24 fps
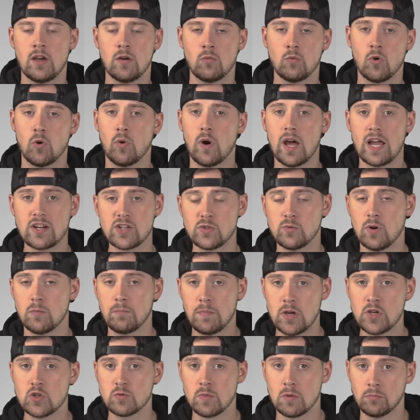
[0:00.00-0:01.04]
Well, actually, what
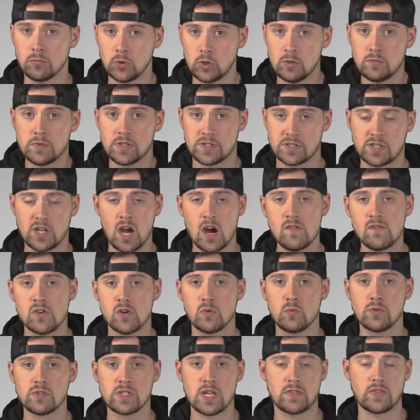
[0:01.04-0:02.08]
Benjamin Bloom
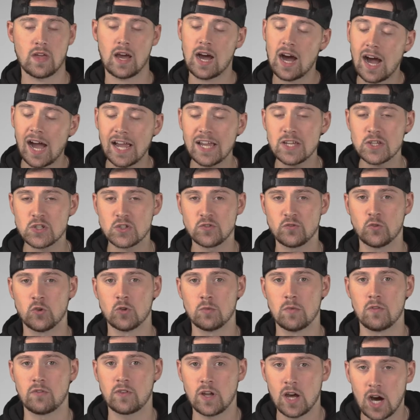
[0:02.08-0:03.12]
discovered was that the highest
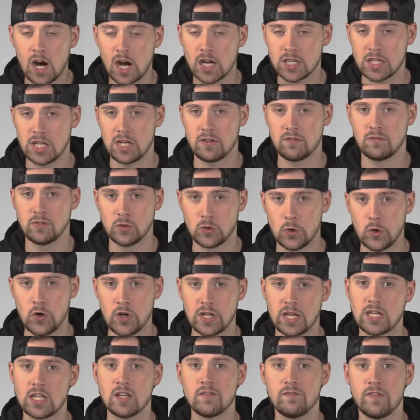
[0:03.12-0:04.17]
form of cognitive
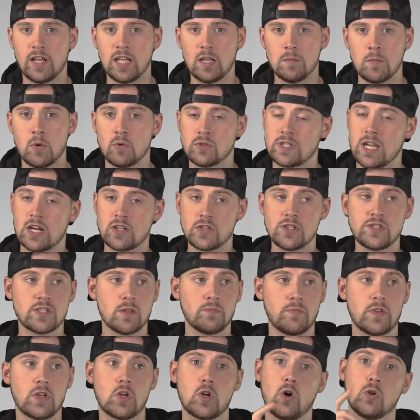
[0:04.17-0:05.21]
learning and development was actually
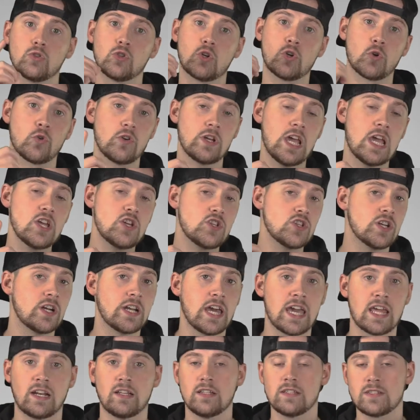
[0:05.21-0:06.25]
something called creation and
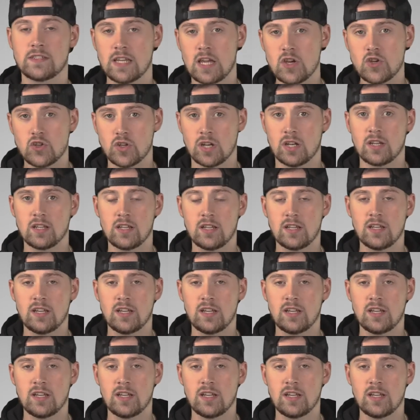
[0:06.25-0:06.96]
analyzation.